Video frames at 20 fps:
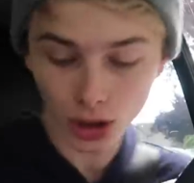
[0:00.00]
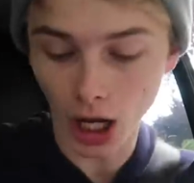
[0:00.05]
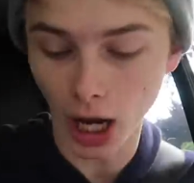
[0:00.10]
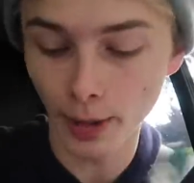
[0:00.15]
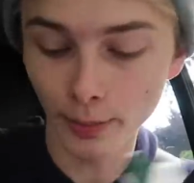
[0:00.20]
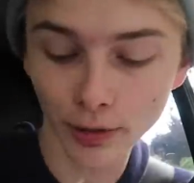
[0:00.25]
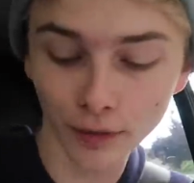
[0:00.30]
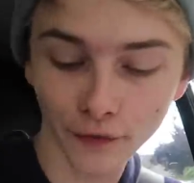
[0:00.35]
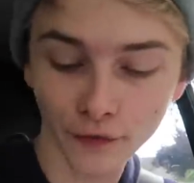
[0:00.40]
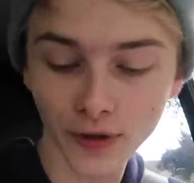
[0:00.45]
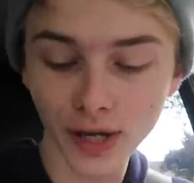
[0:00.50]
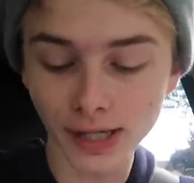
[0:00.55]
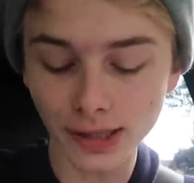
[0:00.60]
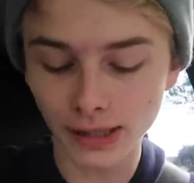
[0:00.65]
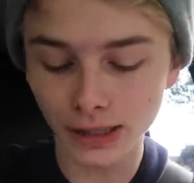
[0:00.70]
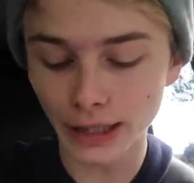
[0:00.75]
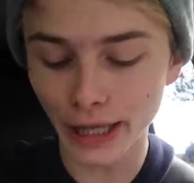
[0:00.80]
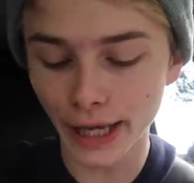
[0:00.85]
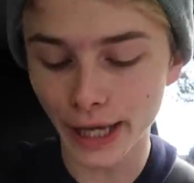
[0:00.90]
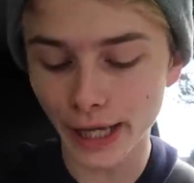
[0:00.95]
Time to
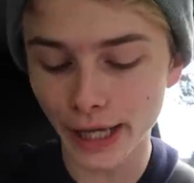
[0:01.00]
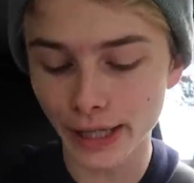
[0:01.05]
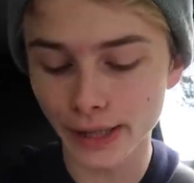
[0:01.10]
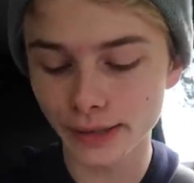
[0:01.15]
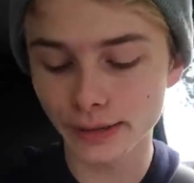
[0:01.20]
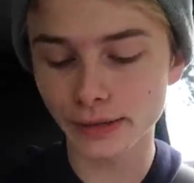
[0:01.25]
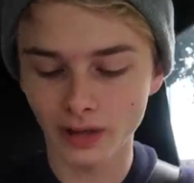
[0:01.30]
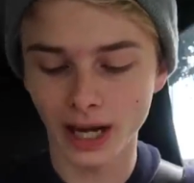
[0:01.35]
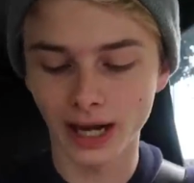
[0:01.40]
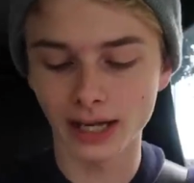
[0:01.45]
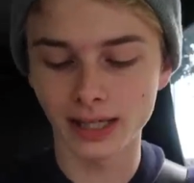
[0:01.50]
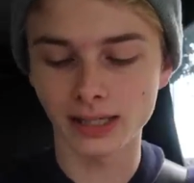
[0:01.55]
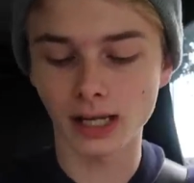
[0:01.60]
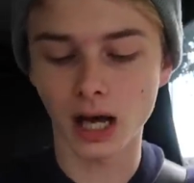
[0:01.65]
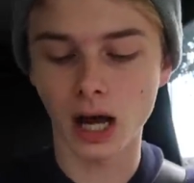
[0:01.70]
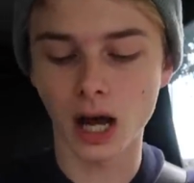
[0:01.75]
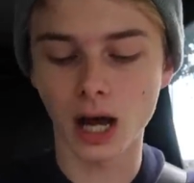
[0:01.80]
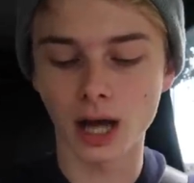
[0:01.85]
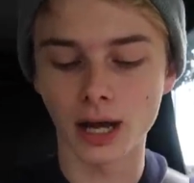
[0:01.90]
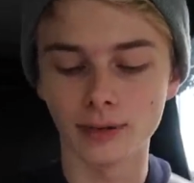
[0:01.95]
feast, ladies. That is
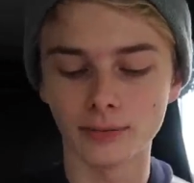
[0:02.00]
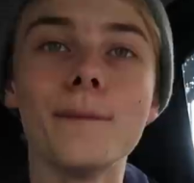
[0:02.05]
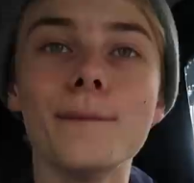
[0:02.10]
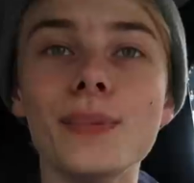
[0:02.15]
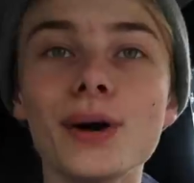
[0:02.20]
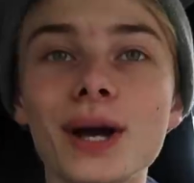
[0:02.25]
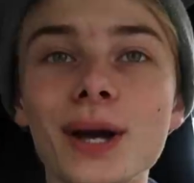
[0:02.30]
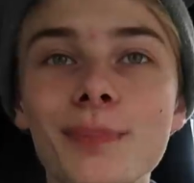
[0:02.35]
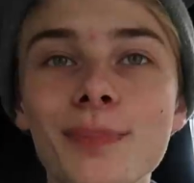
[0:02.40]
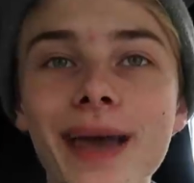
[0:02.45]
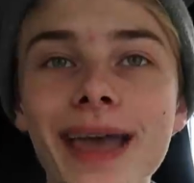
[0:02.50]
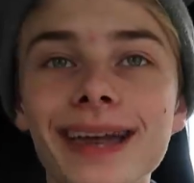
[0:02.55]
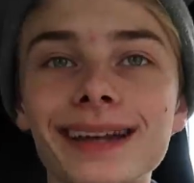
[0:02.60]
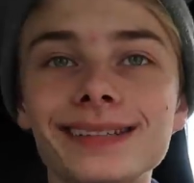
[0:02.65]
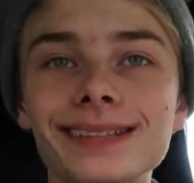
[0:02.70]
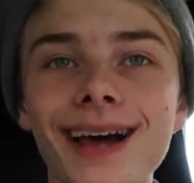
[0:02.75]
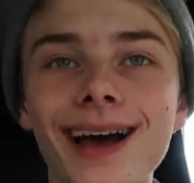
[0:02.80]
hot. Mukbang